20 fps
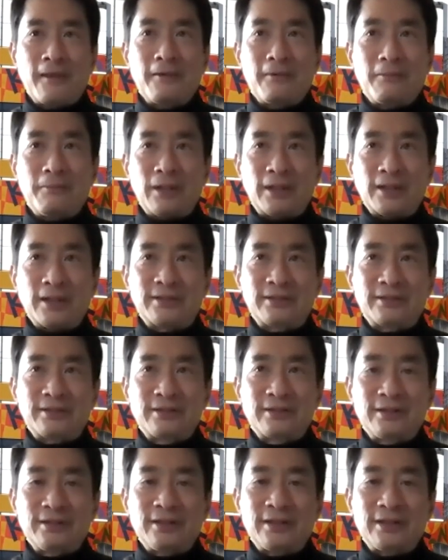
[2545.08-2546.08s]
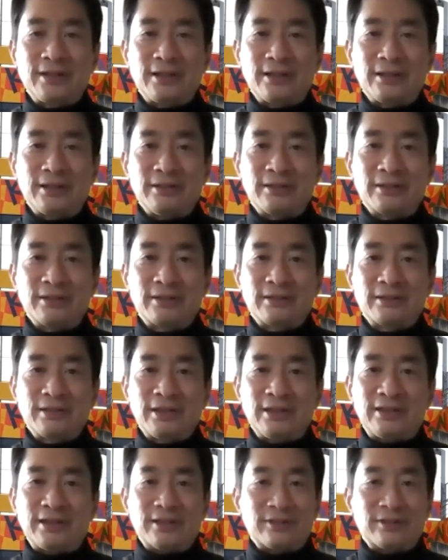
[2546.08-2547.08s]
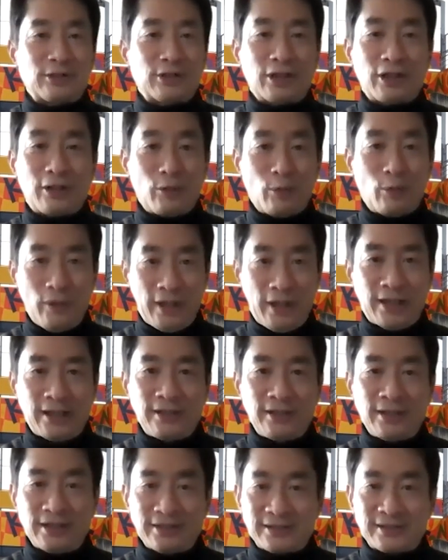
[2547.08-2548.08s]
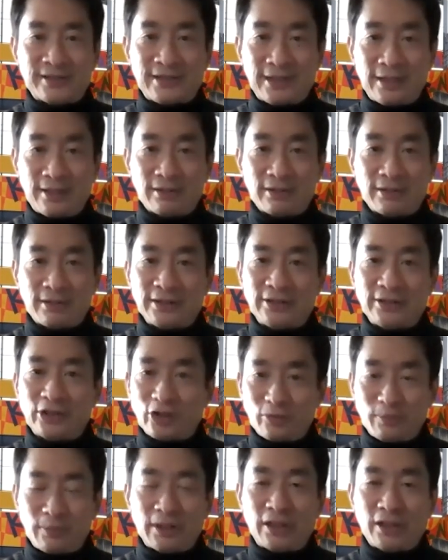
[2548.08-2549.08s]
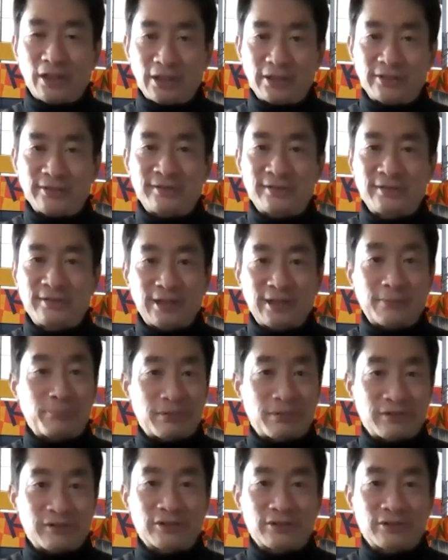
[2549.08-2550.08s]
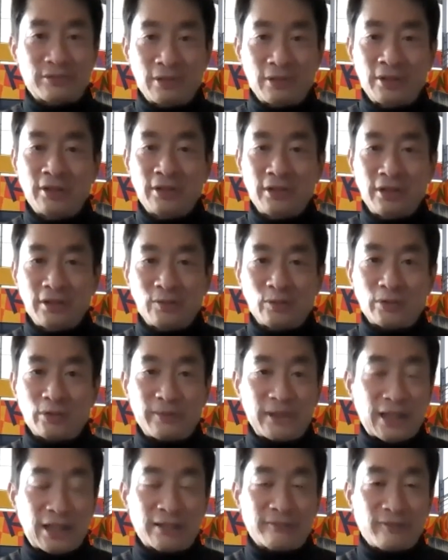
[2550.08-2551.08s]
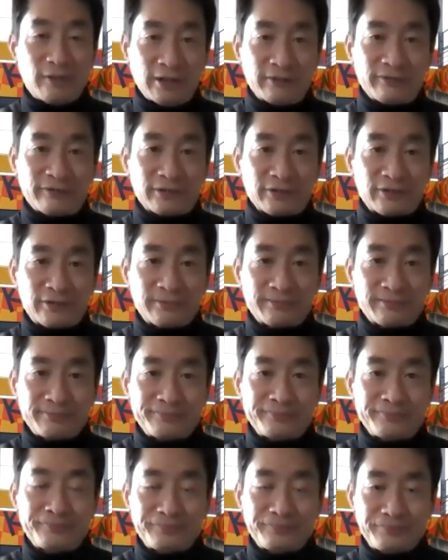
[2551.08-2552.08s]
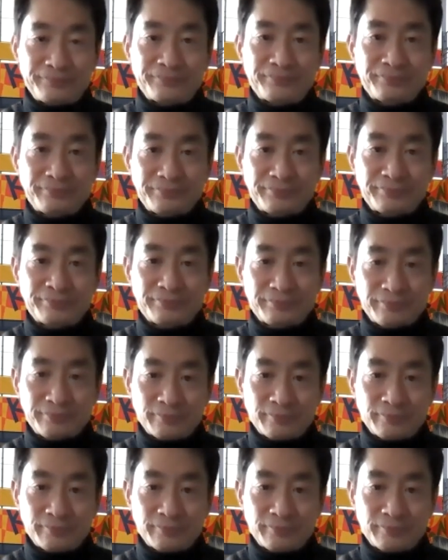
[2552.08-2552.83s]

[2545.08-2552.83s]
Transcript: but it doesn't go away necessarily just because that person will be out of office. Thank